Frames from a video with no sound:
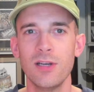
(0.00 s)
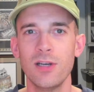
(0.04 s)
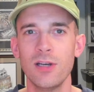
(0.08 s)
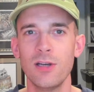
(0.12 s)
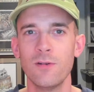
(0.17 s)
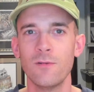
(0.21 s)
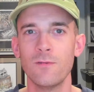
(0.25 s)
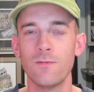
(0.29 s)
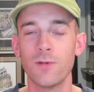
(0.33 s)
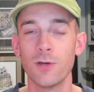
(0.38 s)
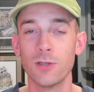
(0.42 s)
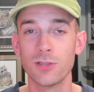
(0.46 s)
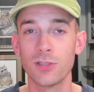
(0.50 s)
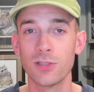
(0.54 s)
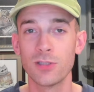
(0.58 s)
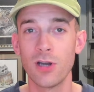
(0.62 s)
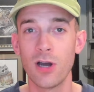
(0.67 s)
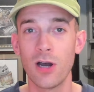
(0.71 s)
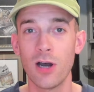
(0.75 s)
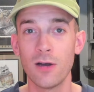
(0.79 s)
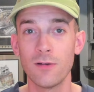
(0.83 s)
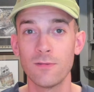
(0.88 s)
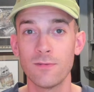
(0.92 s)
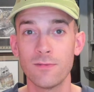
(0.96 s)
First
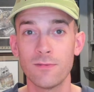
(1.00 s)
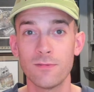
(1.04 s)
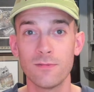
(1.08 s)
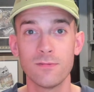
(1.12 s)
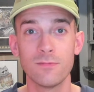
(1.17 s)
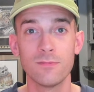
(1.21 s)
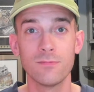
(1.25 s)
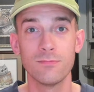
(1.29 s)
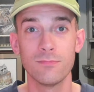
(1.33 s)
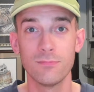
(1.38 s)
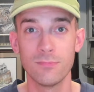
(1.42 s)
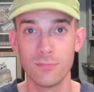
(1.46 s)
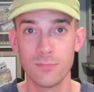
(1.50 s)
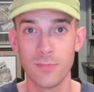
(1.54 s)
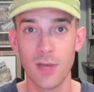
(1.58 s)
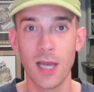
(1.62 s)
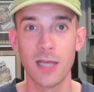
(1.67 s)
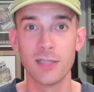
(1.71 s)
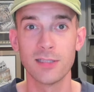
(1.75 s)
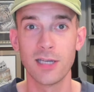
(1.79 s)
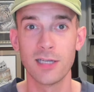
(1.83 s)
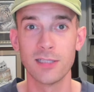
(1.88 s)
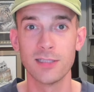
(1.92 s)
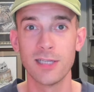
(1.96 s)
off,
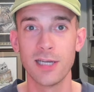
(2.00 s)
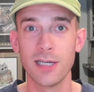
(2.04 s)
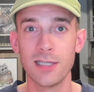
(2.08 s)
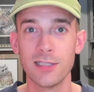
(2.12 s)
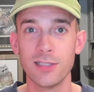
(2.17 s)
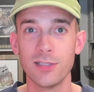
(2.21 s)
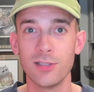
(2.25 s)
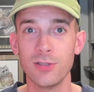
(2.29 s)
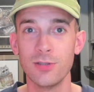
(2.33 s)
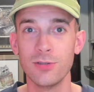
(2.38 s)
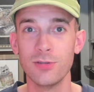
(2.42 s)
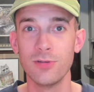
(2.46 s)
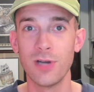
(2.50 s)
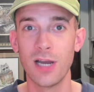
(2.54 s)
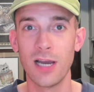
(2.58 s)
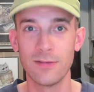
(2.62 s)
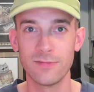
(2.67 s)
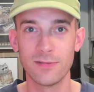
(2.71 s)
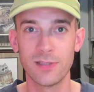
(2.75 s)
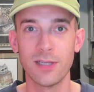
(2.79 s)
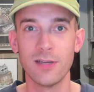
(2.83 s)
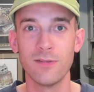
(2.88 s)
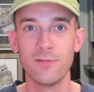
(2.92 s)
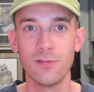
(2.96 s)
as I tend to do,
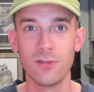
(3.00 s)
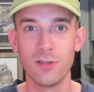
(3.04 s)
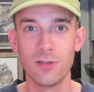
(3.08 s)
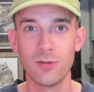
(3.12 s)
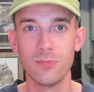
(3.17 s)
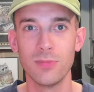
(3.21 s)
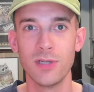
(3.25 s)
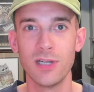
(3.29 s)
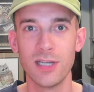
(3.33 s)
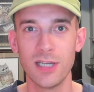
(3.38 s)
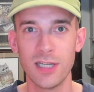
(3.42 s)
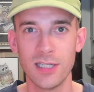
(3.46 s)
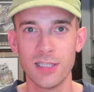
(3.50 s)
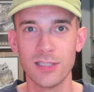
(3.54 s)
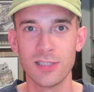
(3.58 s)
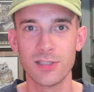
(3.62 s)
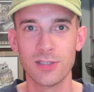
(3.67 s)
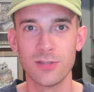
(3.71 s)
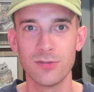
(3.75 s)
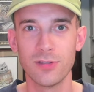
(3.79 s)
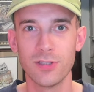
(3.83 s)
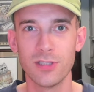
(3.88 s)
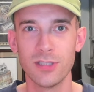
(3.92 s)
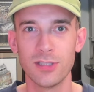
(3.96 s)
have to give a little bit of
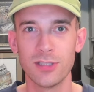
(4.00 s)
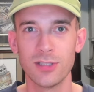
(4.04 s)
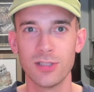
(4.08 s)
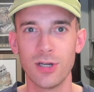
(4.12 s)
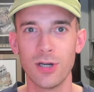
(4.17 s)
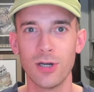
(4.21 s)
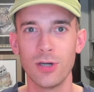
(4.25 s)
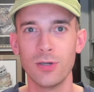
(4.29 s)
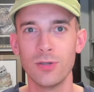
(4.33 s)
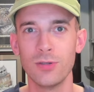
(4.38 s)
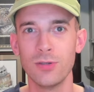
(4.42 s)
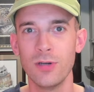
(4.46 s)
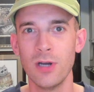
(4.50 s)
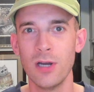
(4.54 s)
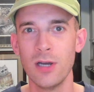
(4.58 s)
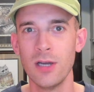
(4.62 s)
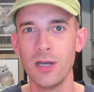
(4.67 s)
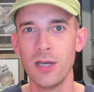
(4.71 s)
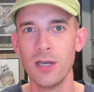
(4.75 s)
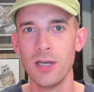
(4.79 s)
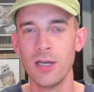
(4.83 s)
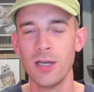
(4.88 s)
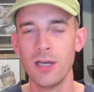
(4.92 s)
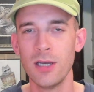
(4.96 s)
history. So
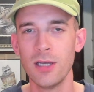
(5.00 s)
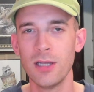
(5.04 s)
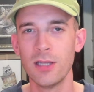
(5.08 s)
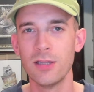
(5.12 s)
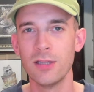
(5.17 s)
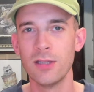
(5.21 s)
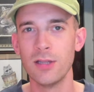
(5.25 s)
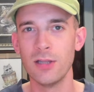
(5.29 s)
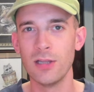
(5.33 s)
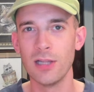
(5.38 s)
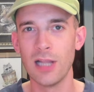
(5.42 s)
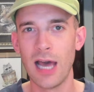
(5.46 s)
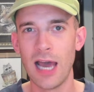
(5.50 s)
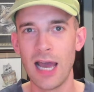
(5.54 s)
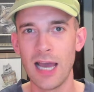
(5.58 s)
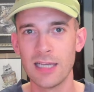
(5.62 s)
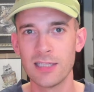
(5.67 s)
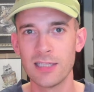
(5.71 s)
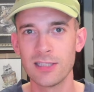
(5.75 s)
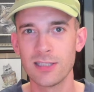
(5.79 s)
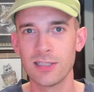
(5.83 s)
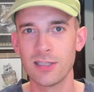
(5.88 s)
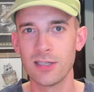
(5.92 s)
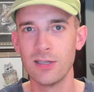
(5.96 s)
the
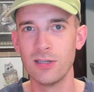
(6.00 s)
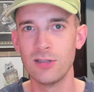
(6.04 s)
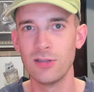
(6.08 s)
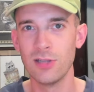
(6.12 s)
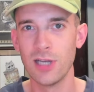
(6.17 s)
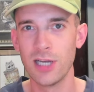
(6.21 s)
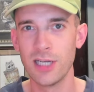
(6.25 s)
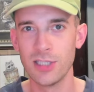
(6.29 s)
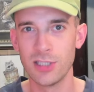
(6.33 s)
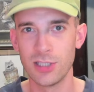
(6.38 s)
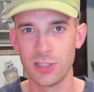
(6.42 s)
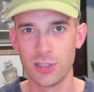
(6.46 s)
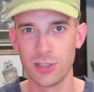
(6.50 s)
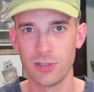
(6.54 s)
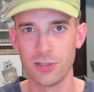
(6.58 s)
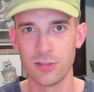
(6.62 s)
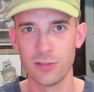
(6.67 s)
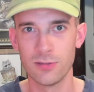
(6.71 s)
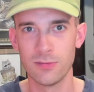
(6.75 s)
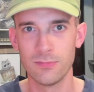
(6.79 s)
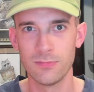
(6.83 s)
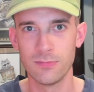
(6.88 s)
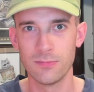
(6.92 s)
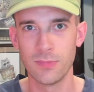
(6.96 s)
last
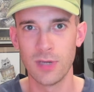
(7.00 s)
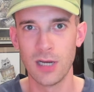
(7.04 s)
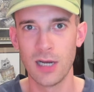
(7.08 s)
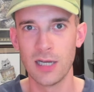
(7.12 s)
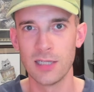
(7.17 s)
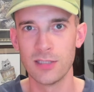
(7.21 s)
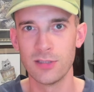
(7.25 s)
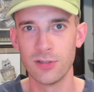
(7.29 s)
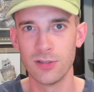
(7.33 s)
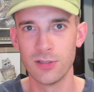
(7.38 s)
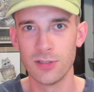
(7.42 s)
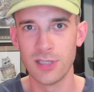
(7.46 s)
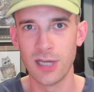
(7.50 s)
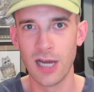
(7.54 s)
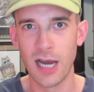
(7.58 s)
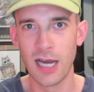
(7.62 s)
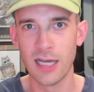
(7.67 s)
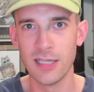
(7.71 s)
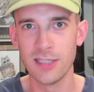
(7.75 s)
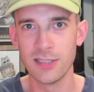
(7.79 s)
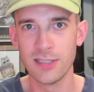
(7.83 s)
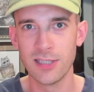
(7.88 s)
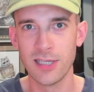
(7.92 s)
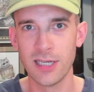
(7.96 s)
glacier uh, during the
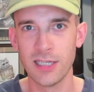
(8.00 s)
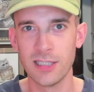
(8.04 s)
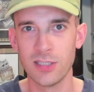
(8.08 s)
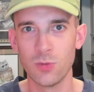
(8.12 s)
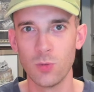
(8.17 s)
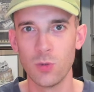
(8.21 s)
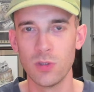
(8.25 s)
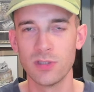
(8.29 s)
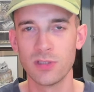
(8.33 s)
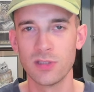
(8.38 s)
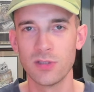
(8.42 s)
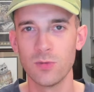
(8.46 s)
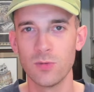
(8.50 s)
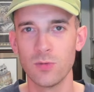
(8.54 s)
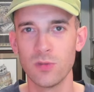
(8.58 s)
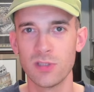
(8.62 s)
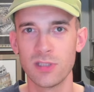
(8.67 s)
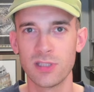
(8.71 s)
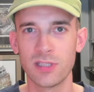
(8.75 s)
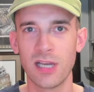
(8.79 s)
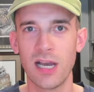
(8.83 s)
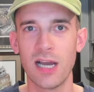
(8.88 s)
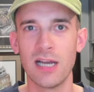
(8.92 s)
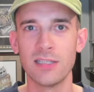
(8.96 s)
Ice Age was the
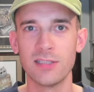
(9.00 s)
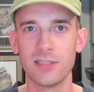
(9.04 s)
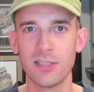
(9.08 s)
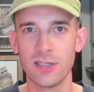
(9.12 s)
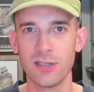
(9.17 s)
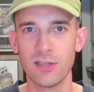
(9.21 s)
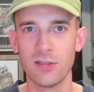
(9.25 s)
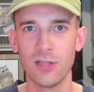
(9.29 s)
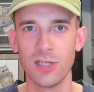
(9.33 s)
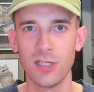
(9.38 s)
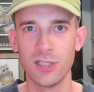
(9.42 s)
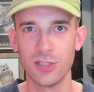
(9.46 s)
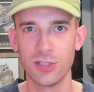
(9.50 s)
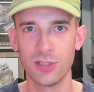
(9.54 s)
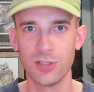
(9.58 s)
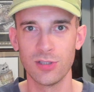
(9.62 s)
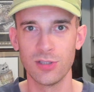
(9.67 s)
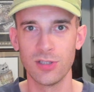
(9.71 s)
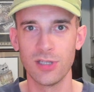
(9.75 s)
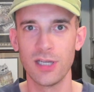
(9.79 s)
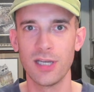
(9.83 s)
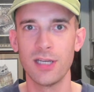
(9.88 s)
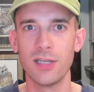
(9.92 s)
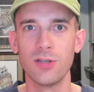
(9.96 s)
Wisconsin Glacier
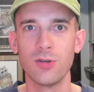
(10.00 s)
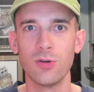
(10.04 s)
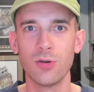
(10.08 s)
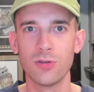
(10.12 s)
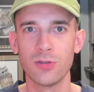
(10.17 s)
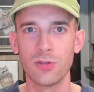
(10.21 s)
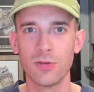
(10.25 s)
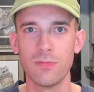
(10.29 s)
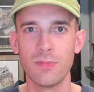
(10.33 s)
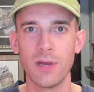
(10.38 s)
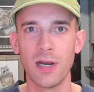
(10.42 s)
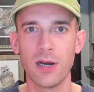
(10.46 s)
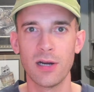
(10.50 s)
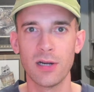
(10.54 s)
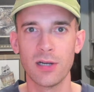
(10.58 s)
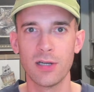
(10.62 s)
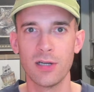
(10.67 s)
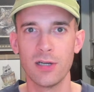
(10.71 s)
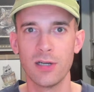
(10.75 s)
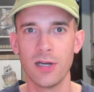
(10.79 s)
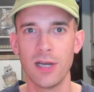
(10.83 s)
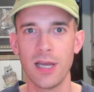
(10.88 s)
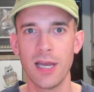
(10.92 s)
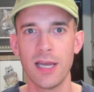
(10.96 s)
to hit North
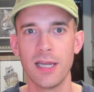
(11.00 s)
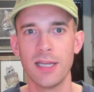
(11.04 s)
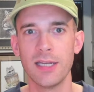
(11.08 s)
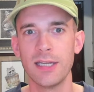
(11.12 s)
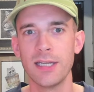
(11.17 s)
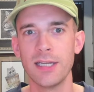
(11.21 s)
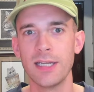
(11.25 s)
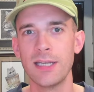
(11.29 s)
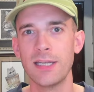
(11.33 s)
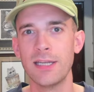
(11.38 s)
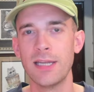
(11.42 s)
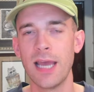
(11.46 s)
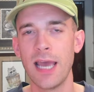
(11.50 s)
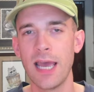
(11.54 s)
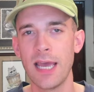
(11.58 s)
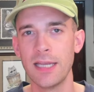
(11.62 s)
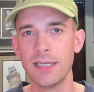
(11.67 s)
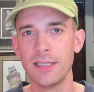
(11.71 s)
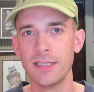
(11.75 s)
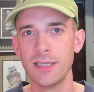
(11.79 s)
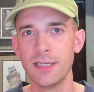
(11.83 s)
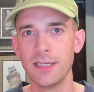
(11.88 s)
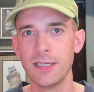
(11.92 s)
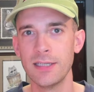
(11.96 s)
America, and it
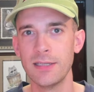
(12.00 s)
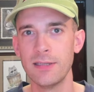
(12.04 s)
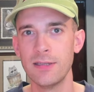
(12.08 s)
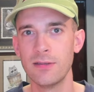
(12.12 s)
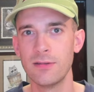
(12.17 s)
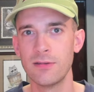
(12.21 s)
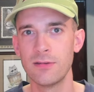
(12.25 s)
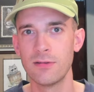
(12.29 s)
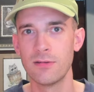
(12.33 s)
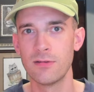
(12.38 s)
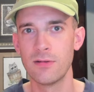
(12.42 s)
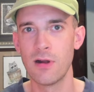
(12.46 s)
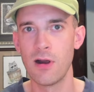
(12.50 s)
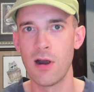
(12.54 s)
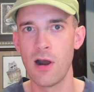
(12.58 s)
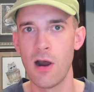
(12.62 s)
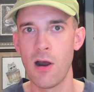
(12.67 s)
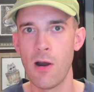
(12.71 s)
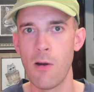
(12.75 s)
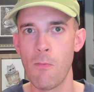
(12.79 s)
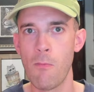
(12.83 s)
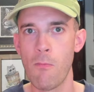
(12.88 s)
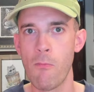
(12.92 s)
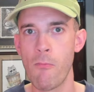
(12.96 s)
ended
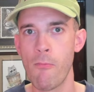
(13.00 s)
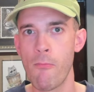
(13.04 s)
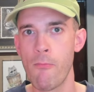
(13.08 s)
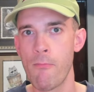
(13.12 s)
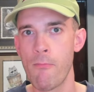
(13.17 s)
um,